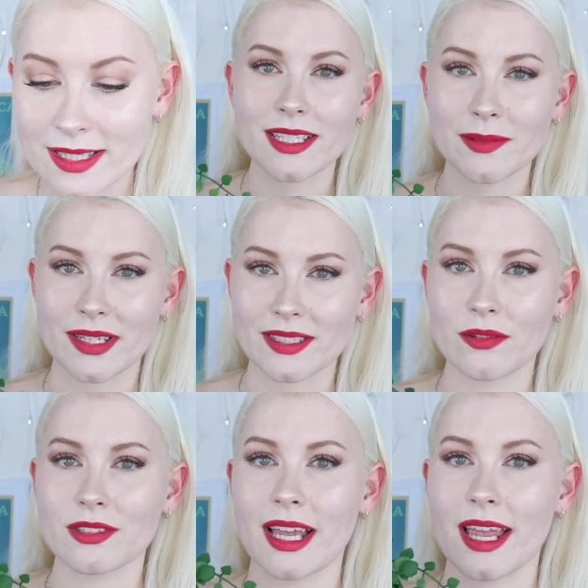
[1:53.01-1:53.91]
And this one is
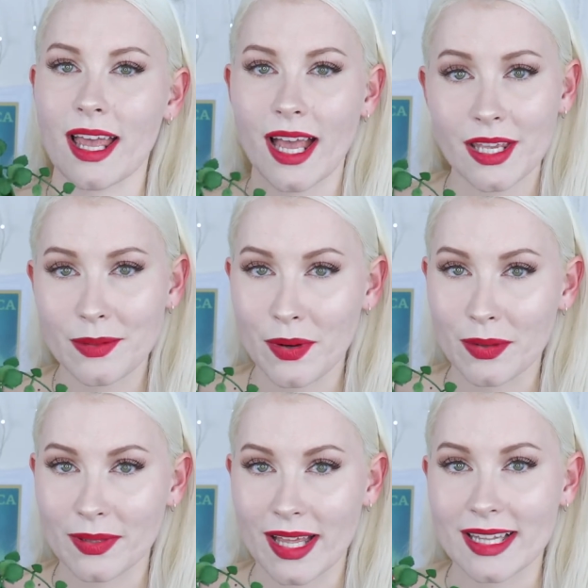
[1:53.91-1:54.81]
called a hanging
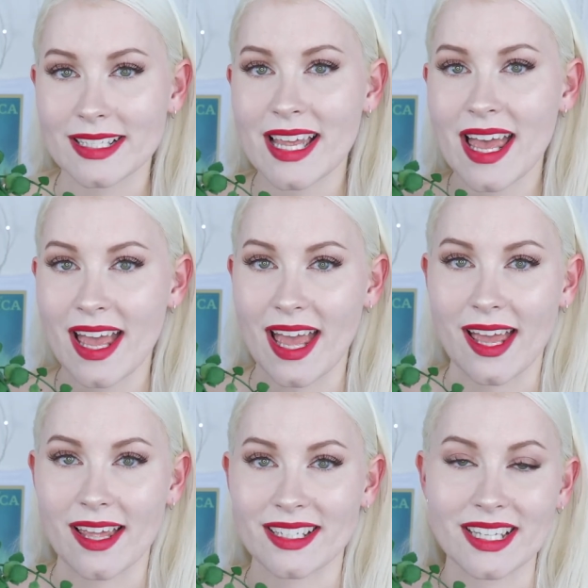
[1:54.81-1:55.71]
pot plant
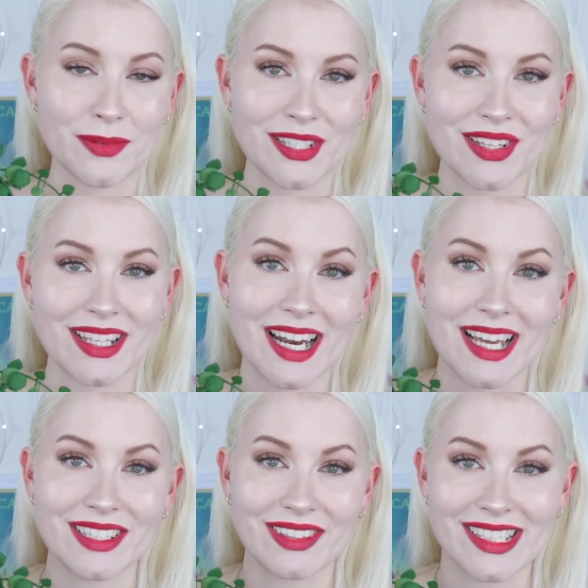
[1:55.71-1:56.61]
and it was only
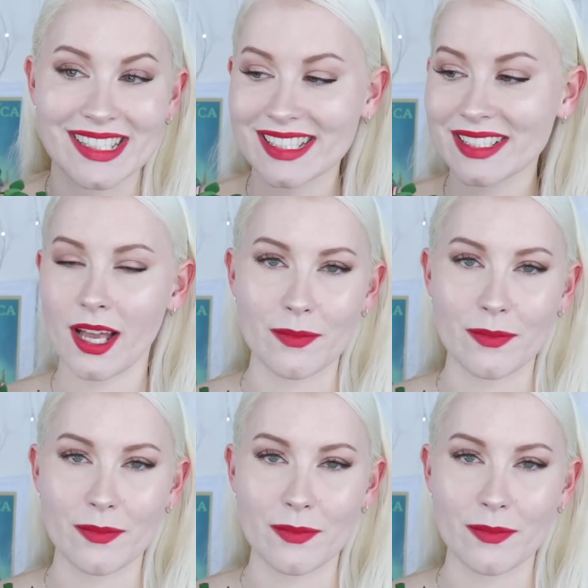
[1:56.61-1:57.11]
$9.